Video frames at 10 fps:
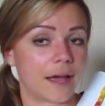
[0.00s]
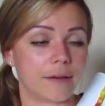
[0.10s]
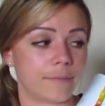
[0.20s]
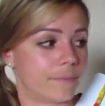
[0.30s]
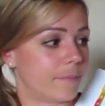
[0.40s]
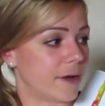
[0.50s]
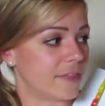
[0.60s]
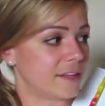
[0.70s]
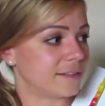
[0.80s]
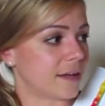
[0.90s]
I
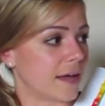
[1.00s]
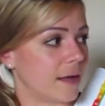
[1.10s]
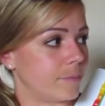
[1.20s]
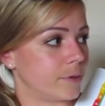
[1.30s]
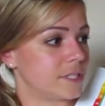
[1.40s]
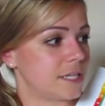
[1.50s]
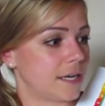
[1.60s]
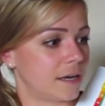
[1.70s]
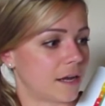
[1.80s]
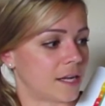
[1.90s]
bought this, I printed
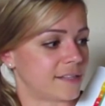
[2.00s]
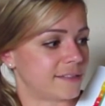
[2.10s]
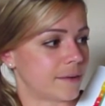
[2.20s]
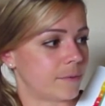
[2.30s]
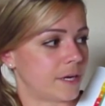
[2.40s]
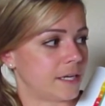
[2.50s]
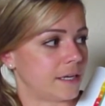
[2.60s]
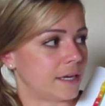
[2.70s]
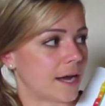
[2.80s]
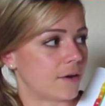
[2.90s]
it, I
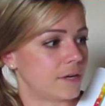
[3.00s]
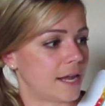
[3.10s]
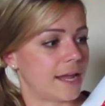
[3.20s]
separated it out,